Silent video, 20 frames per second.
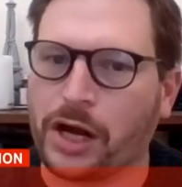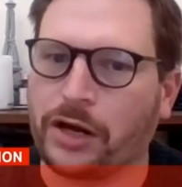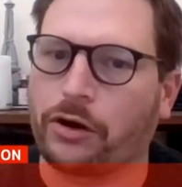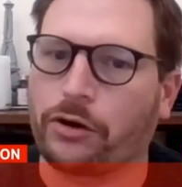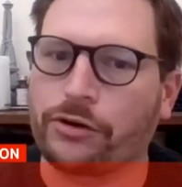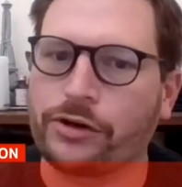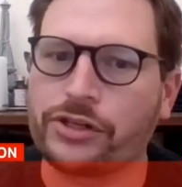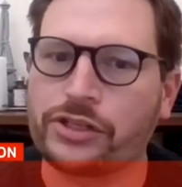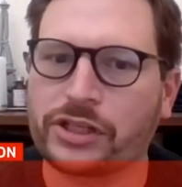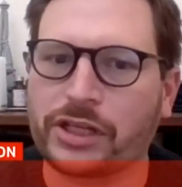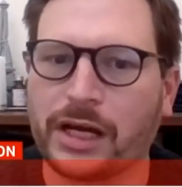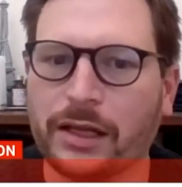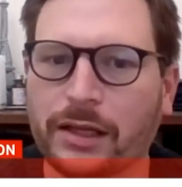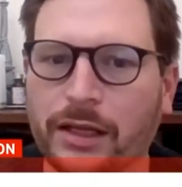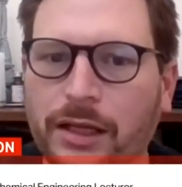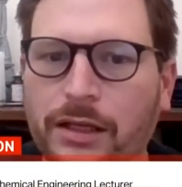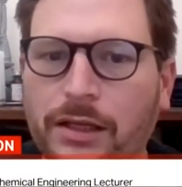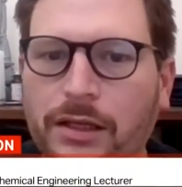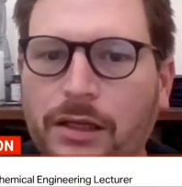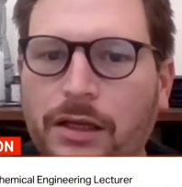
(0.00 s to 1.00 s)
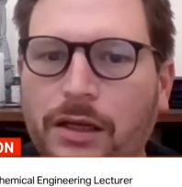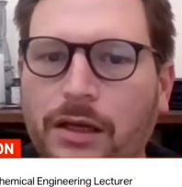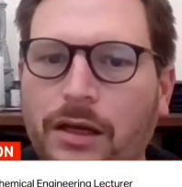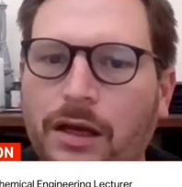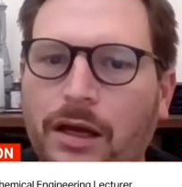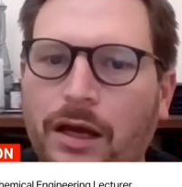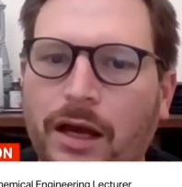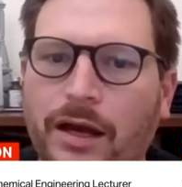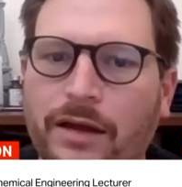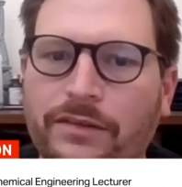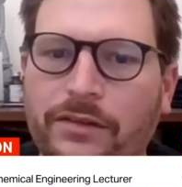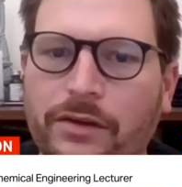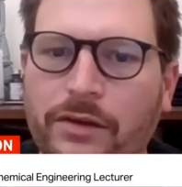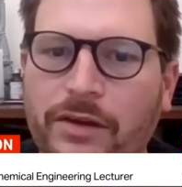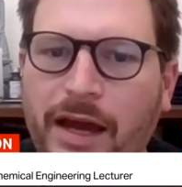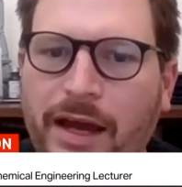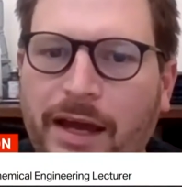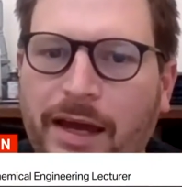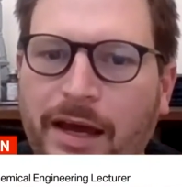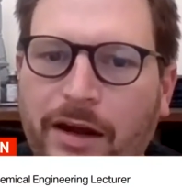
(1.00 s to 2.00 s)
orange colour. Uh, so
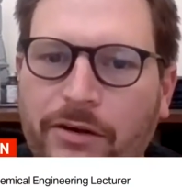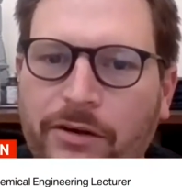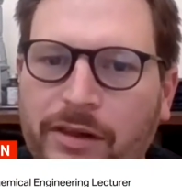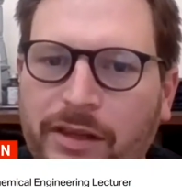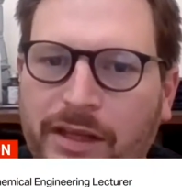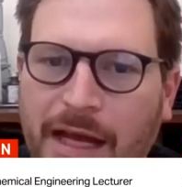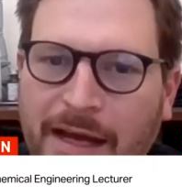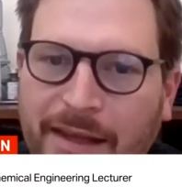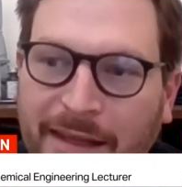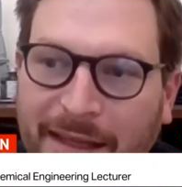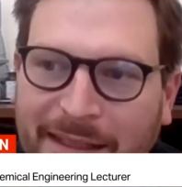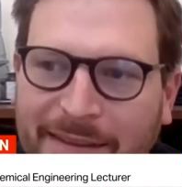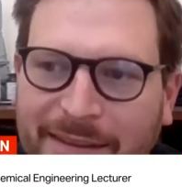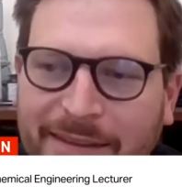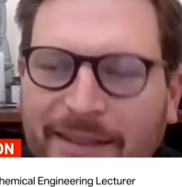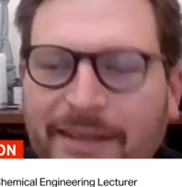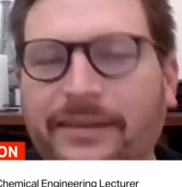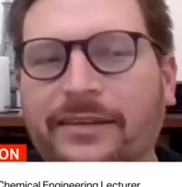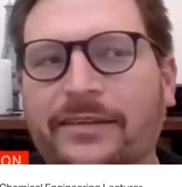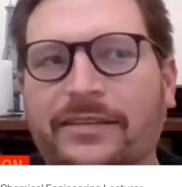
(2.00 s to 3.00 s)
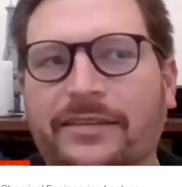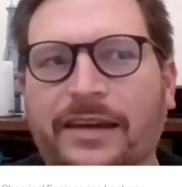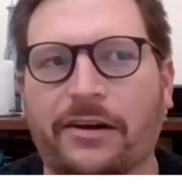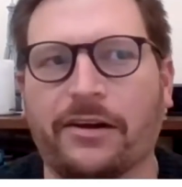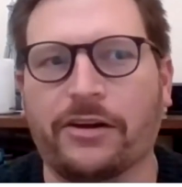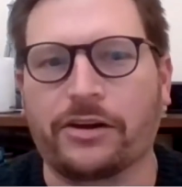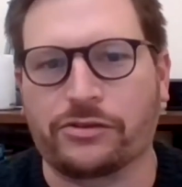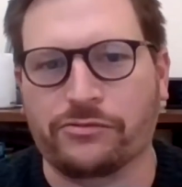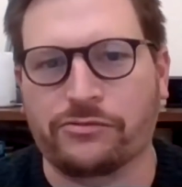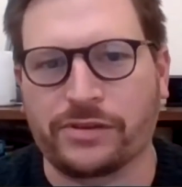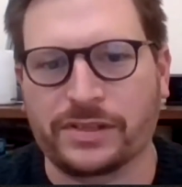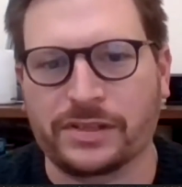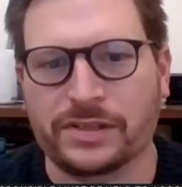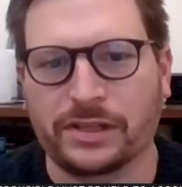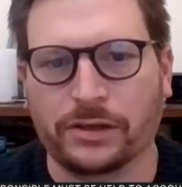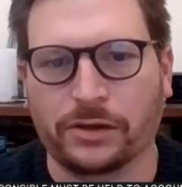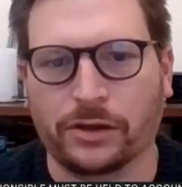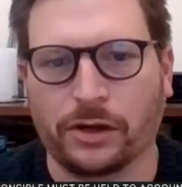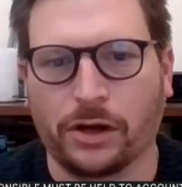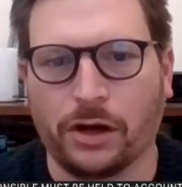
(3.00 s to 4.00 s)
that colour is
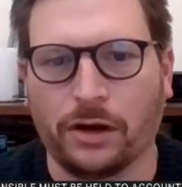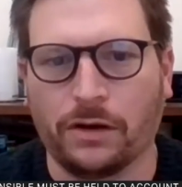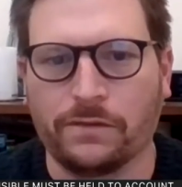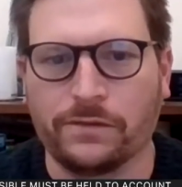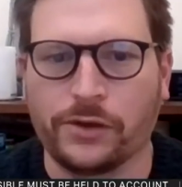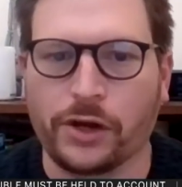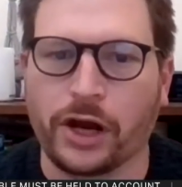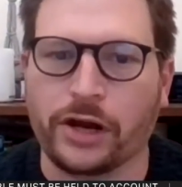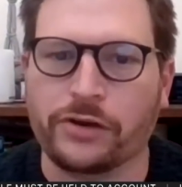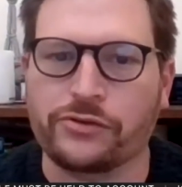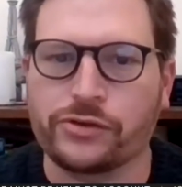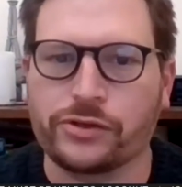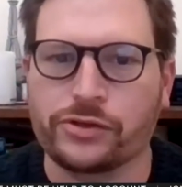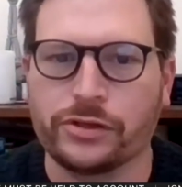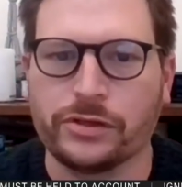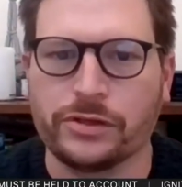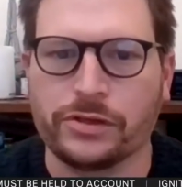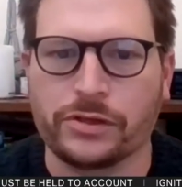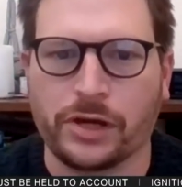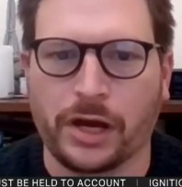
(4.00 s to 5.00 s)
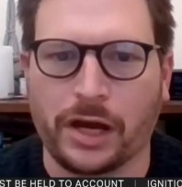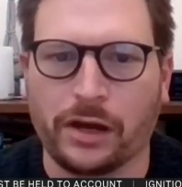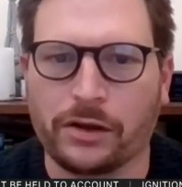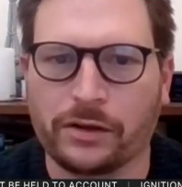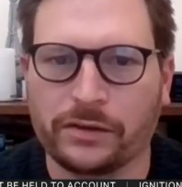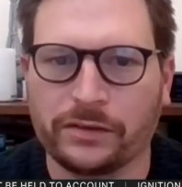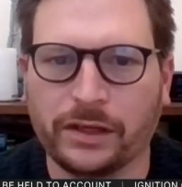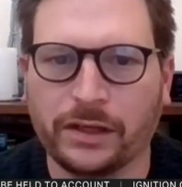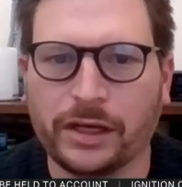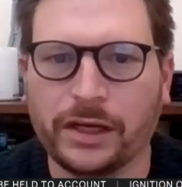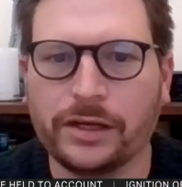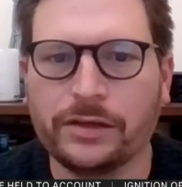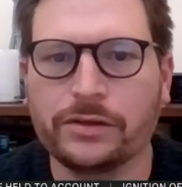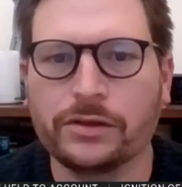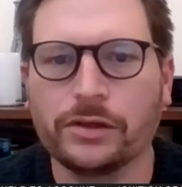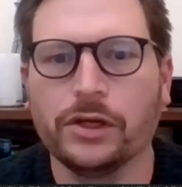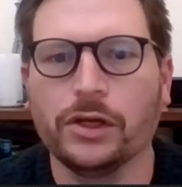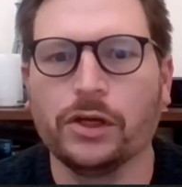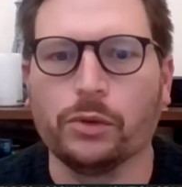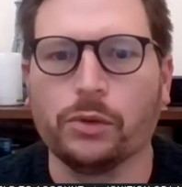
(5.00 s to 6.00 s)
characteristic of nitrogen dioxide,
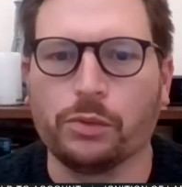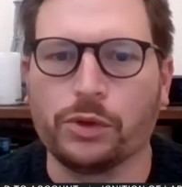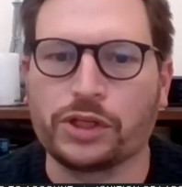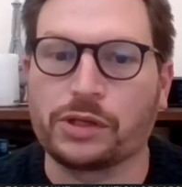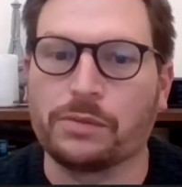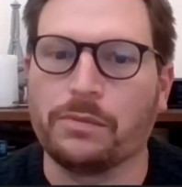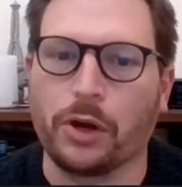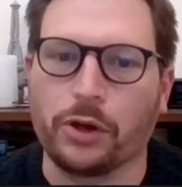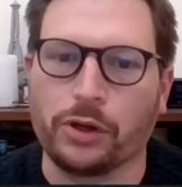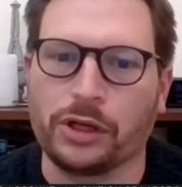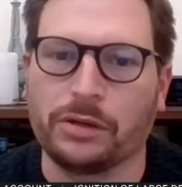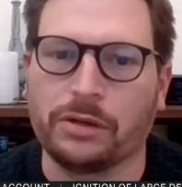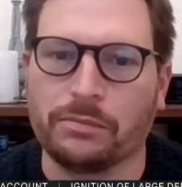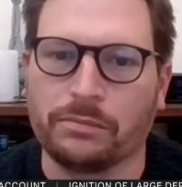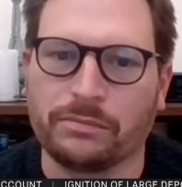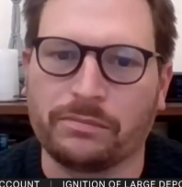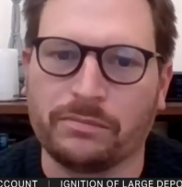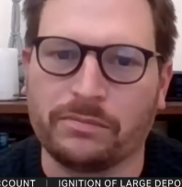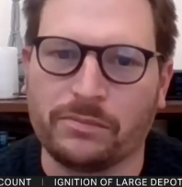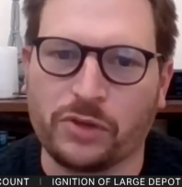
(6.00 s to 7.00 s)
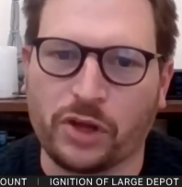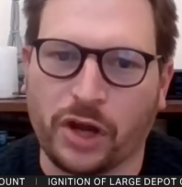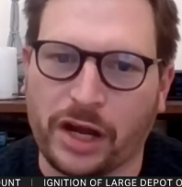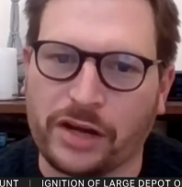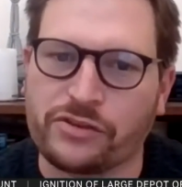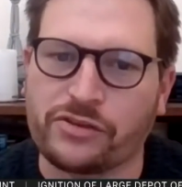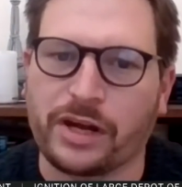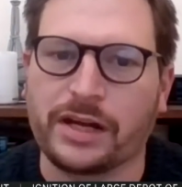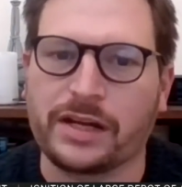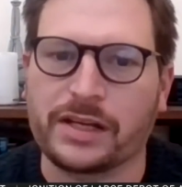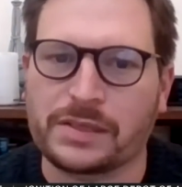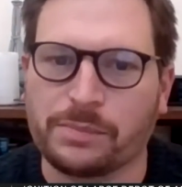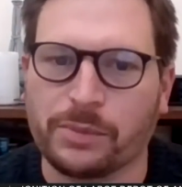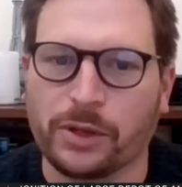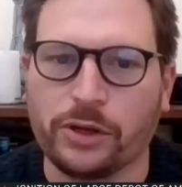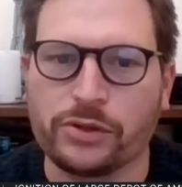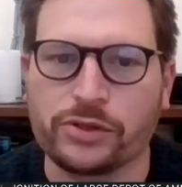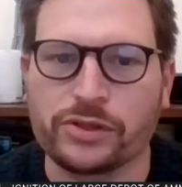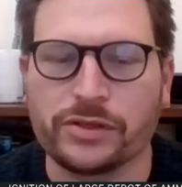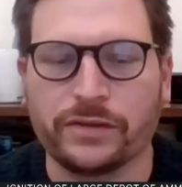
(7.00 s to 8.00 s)
which ammonium nitrate
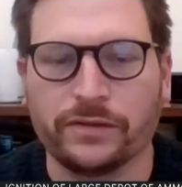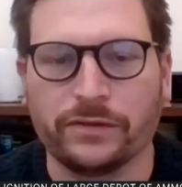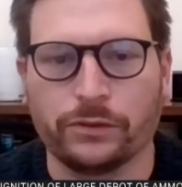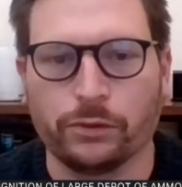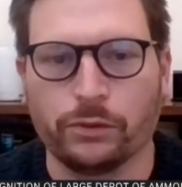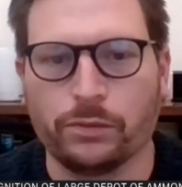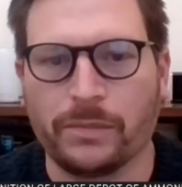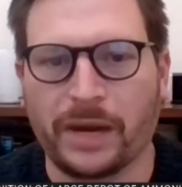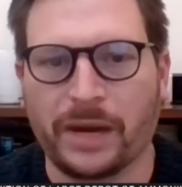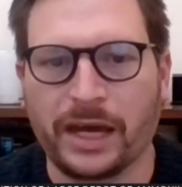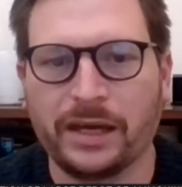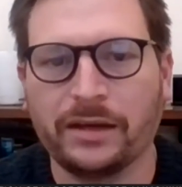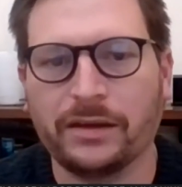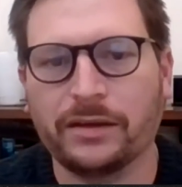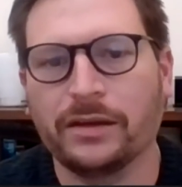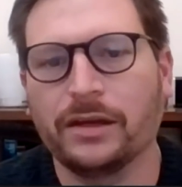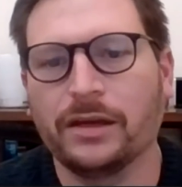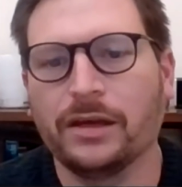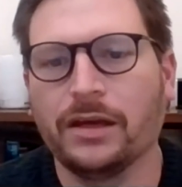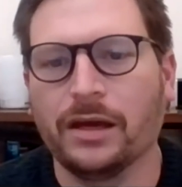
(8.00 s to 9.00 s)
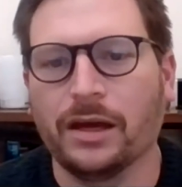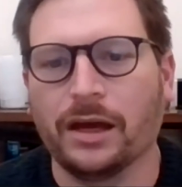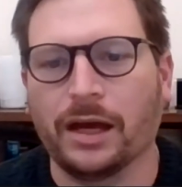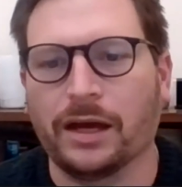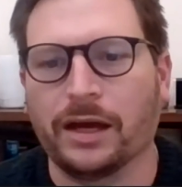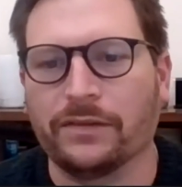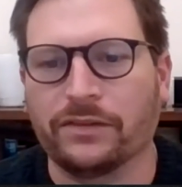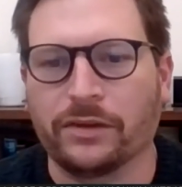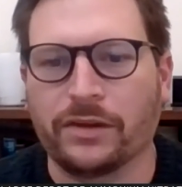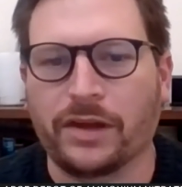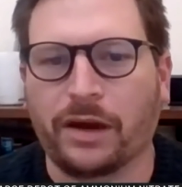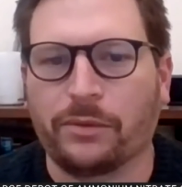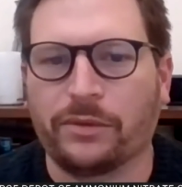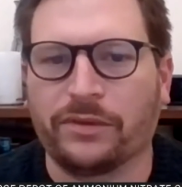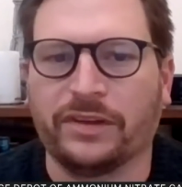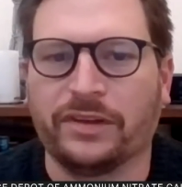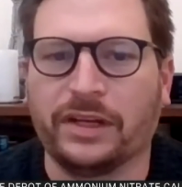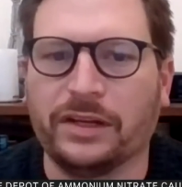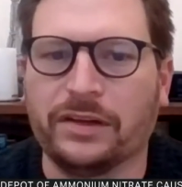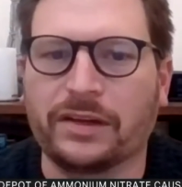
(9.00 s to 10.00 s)
explosions do make. Uh, so that
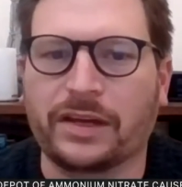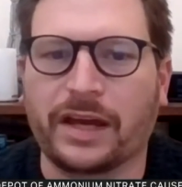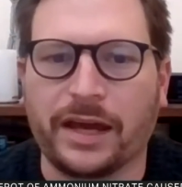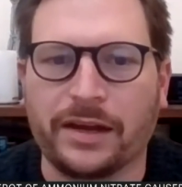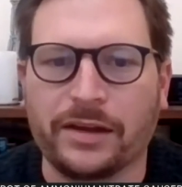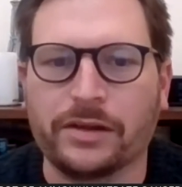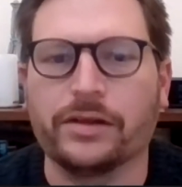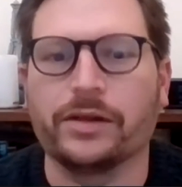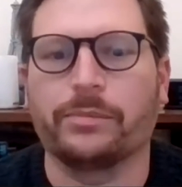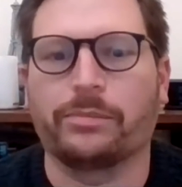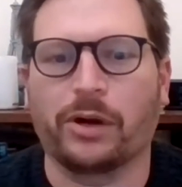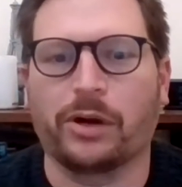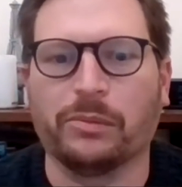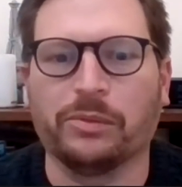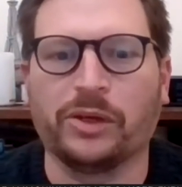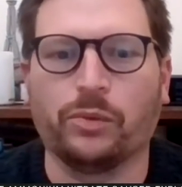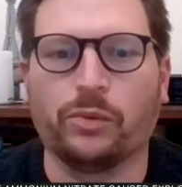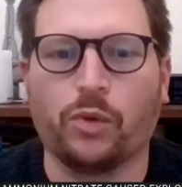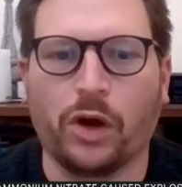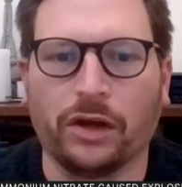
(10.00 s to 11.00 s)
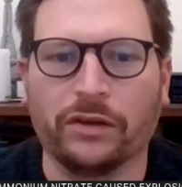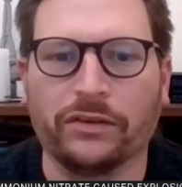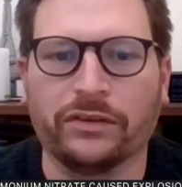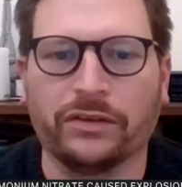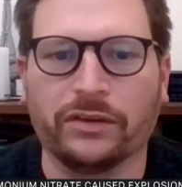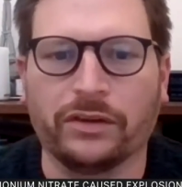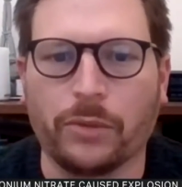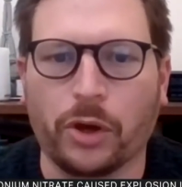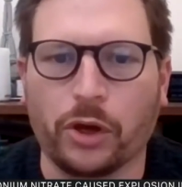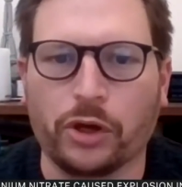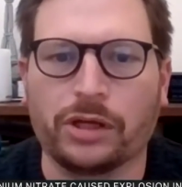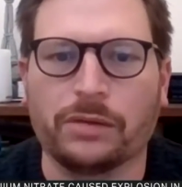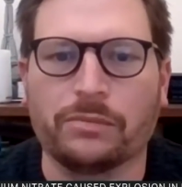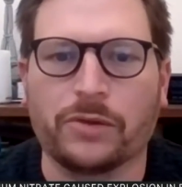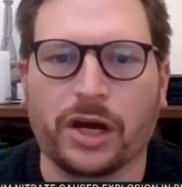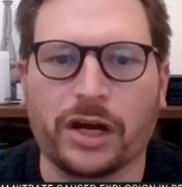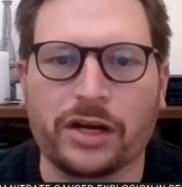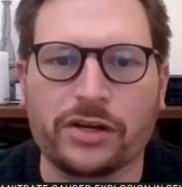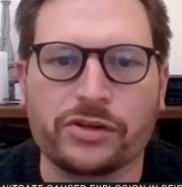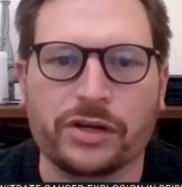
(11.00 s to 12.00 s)
was an indicator that it probably was an ammonium
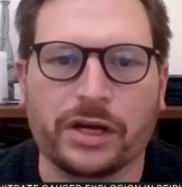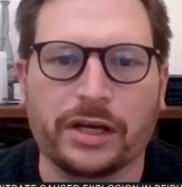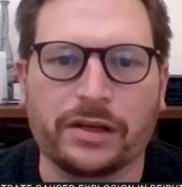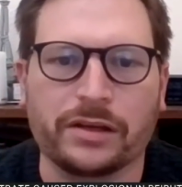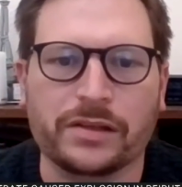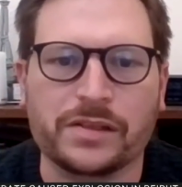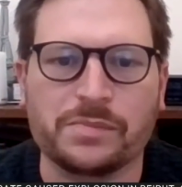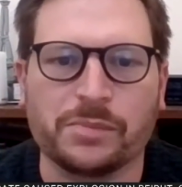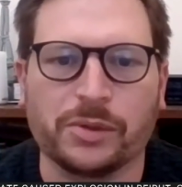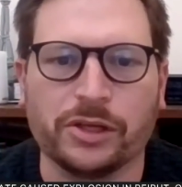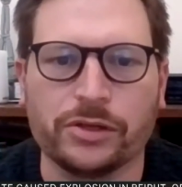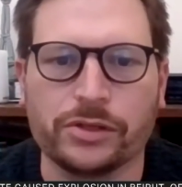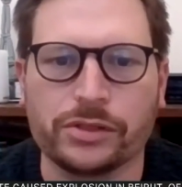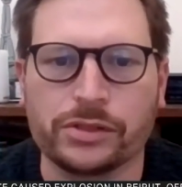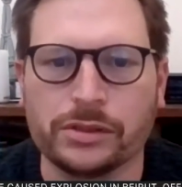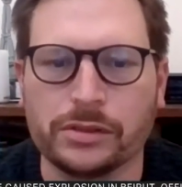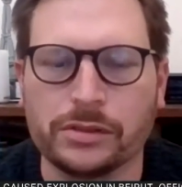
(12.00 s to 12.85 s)
nitrate explosion.